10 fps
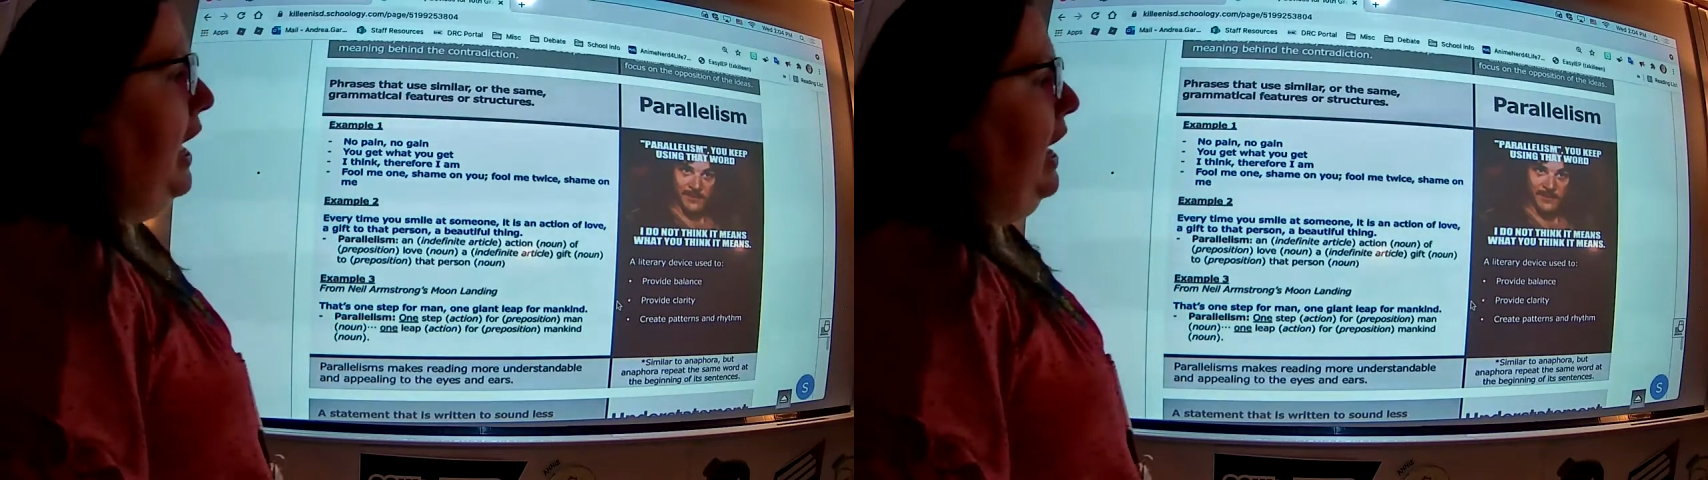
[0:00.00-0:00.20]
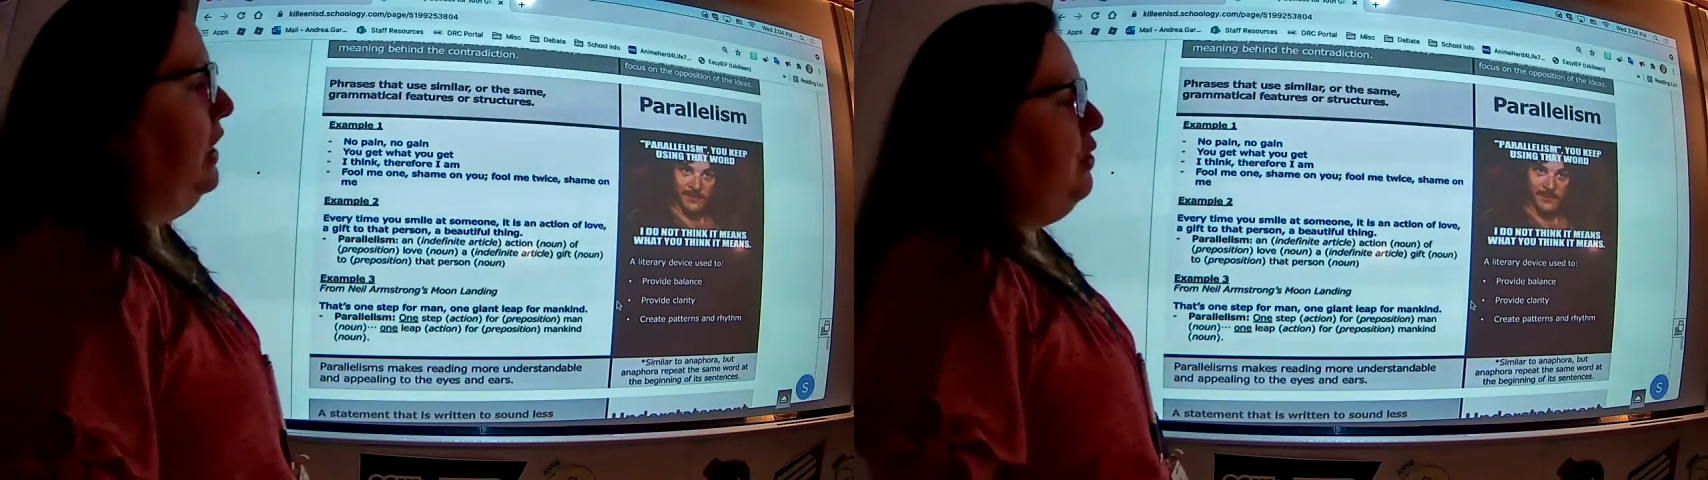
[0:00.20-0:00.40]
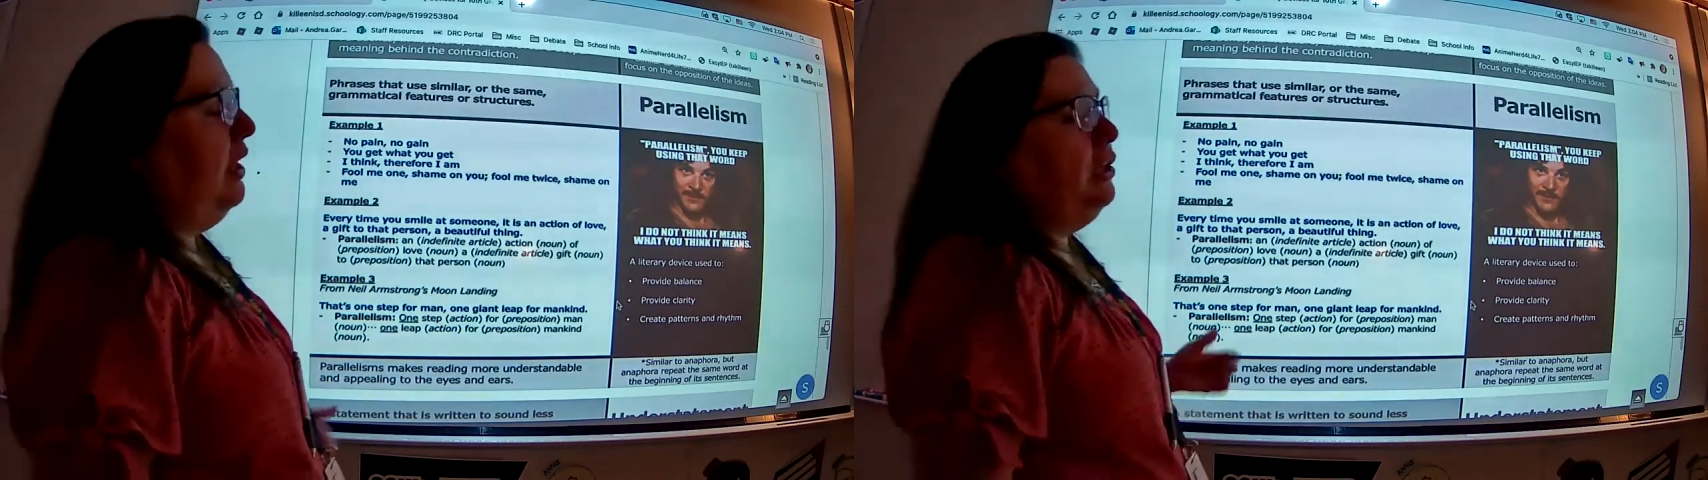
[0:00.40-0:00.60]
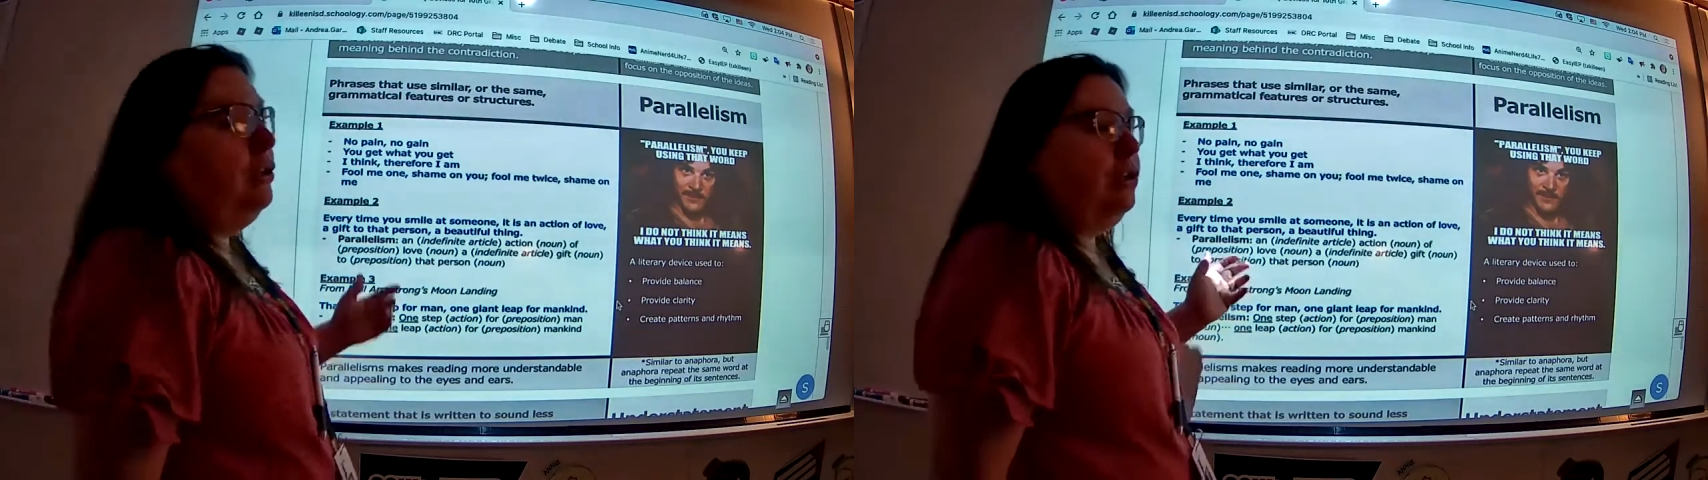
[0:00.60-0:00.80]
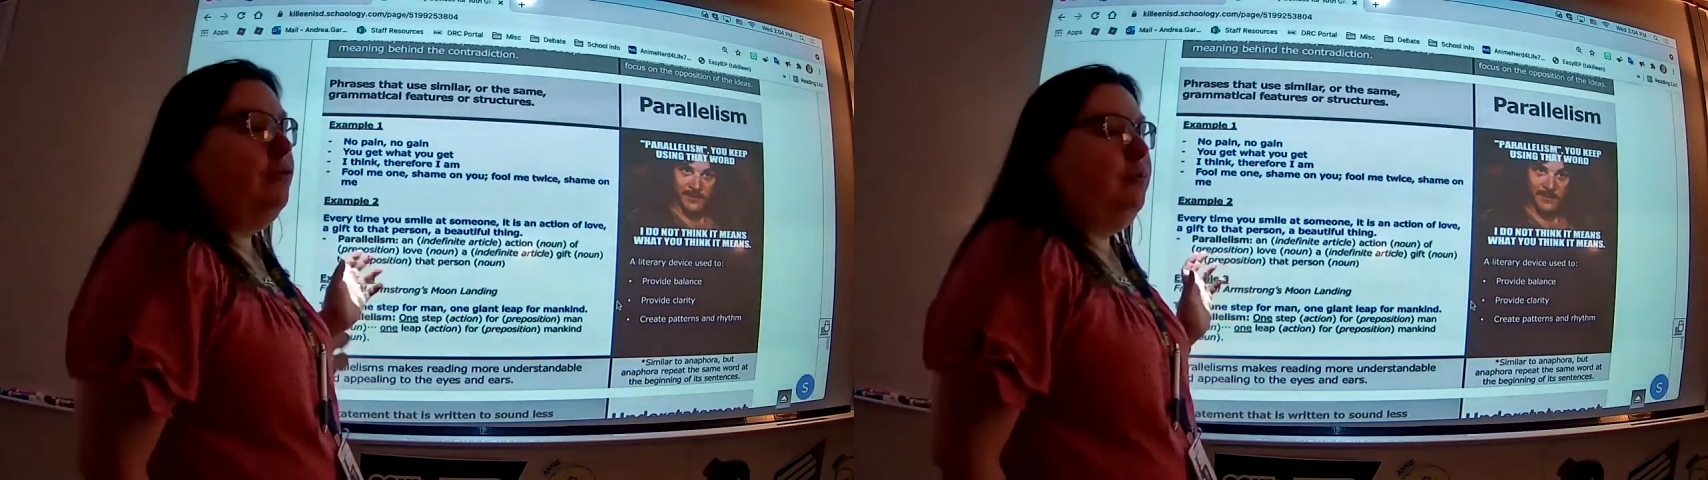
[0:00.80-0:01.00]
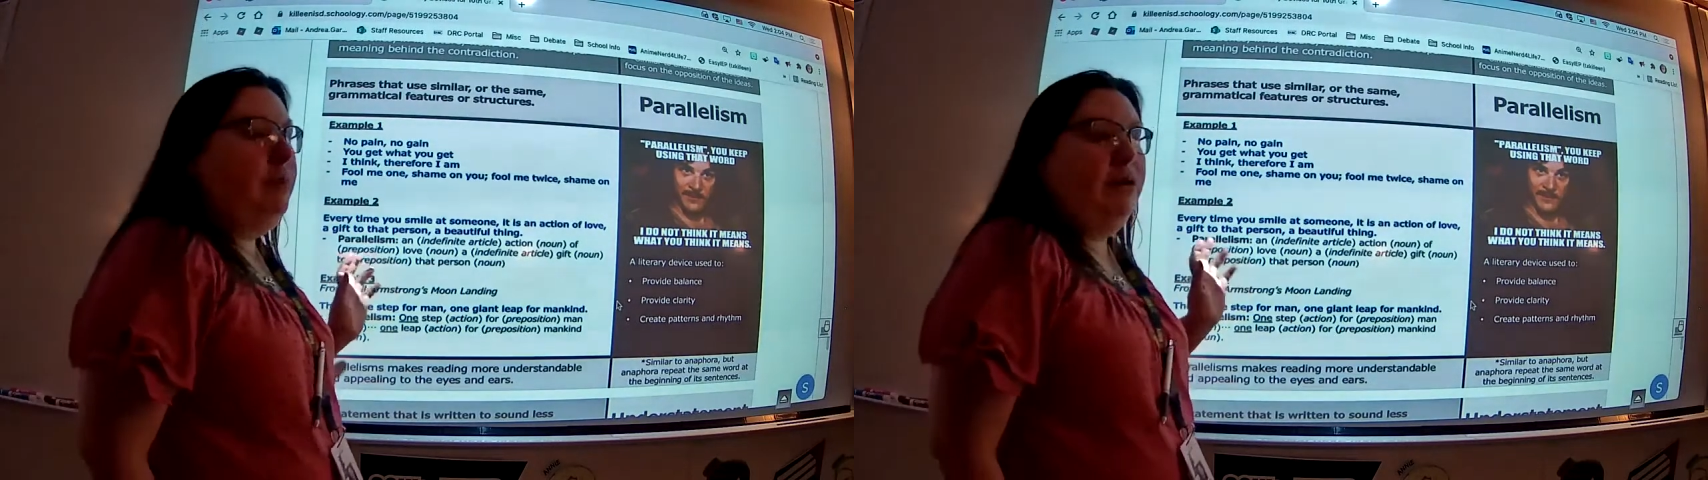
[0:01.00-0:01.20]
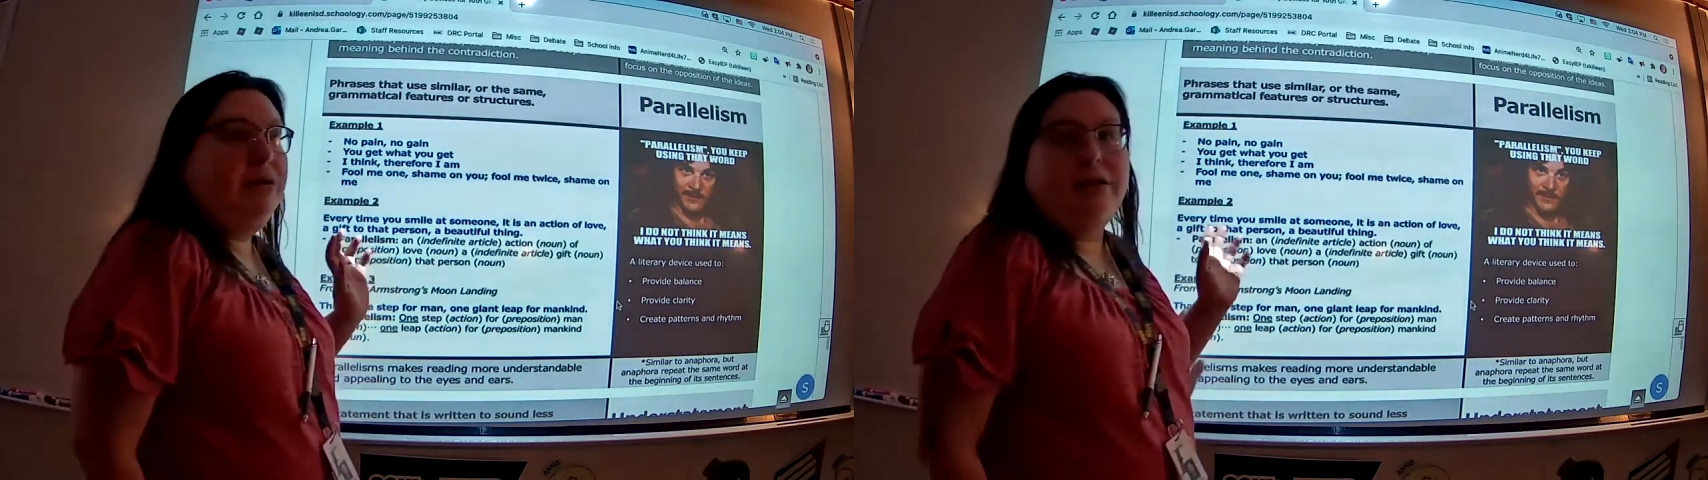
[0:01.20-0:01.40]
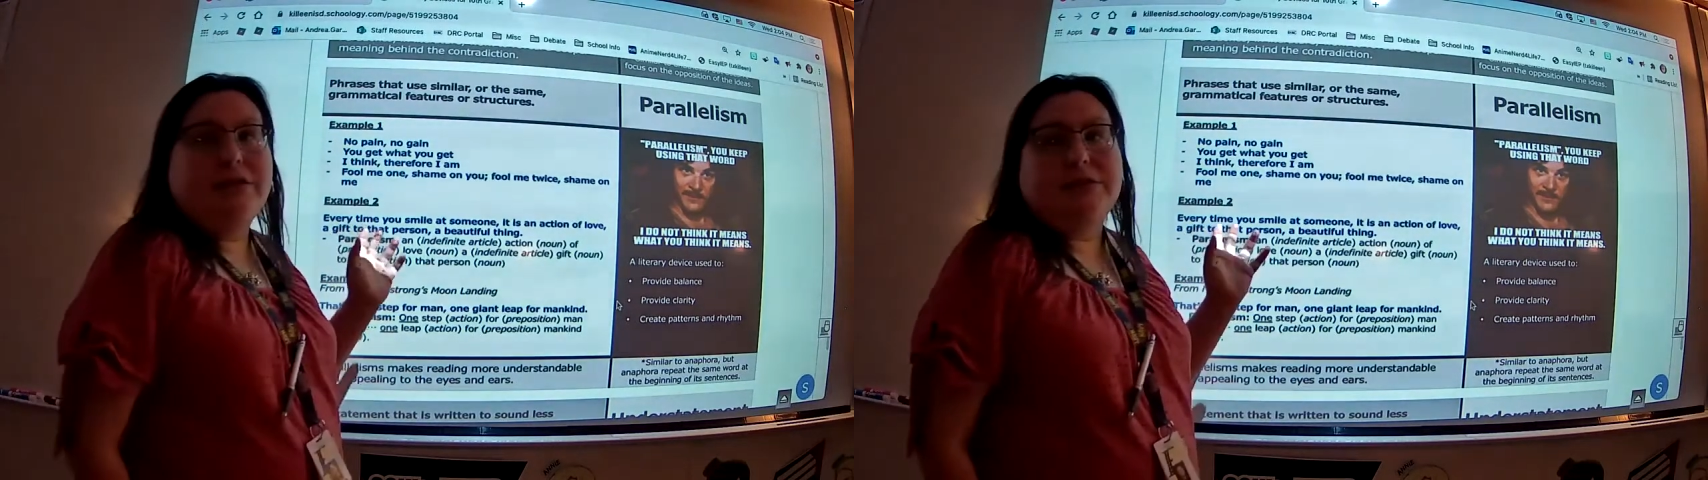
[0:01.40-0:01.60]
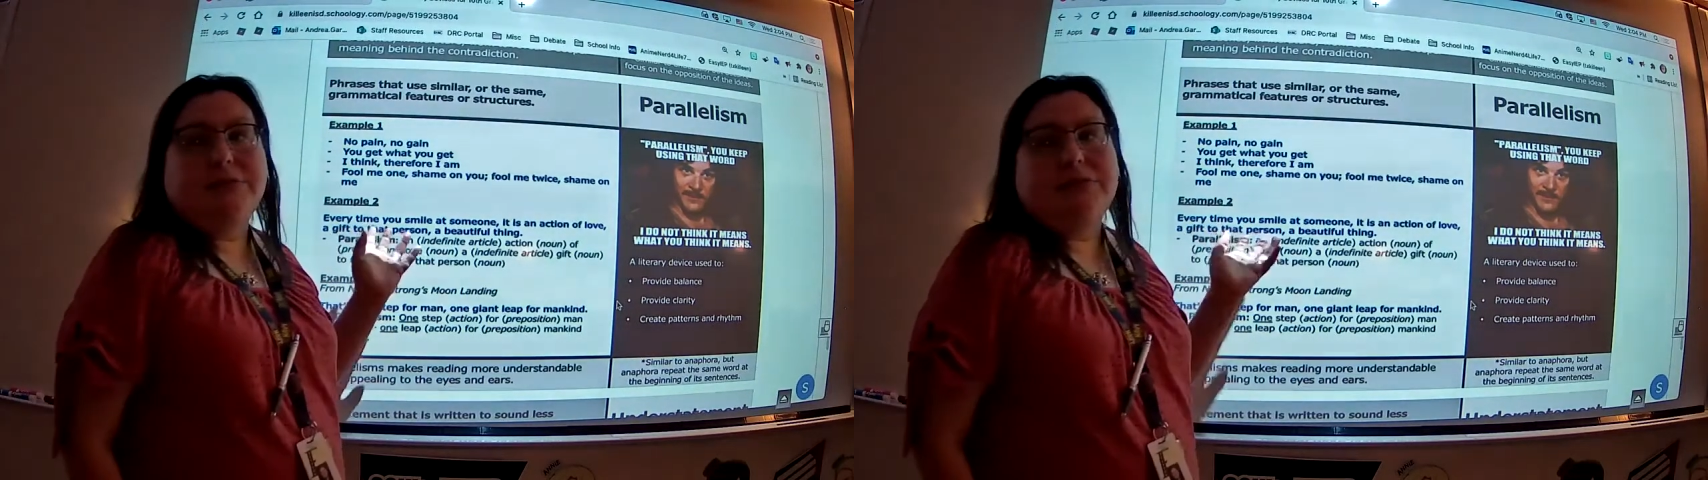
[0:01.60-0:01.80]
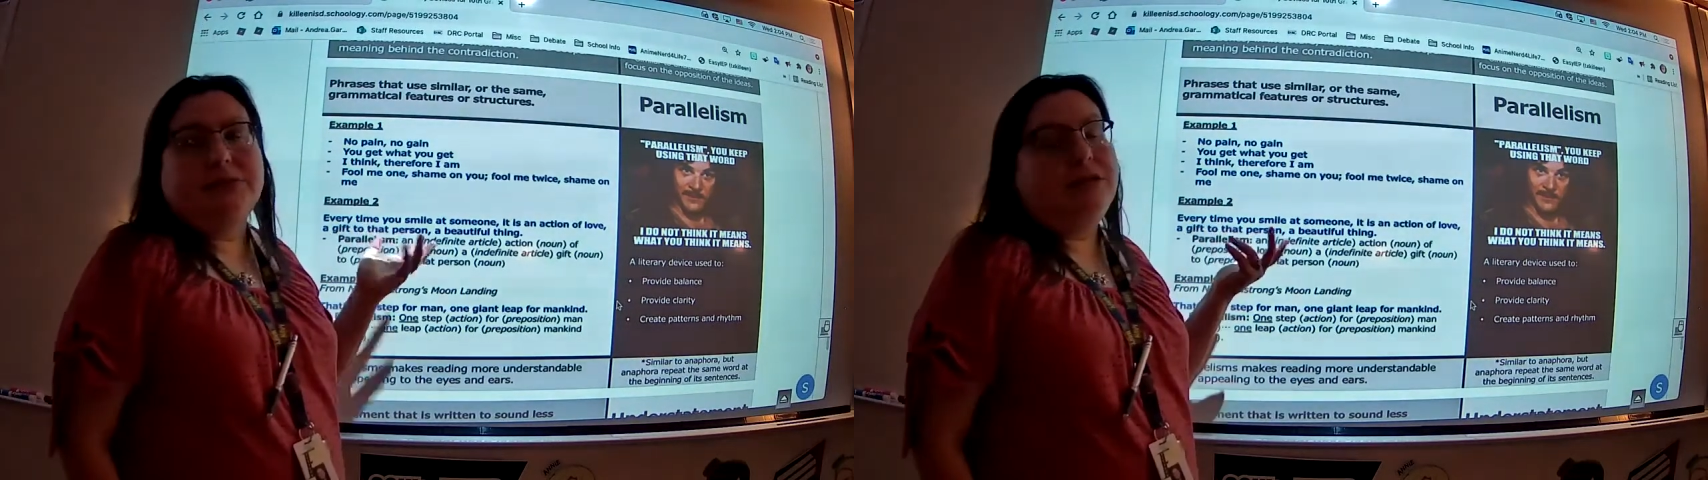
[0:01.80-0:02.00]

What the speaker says: hate trying to look for parallelisms.